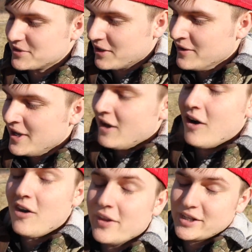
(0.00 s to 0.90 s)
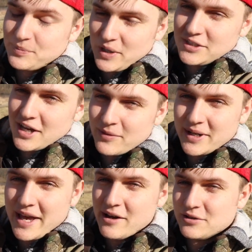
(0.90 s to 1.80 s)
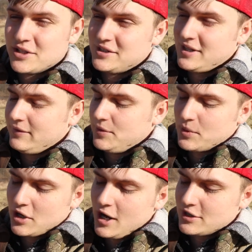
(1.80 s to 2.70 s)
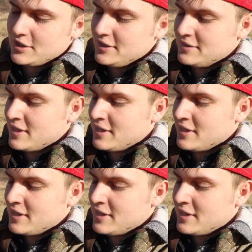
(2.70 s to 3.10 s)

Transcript: So all that's being done right now, it's just safety precautions,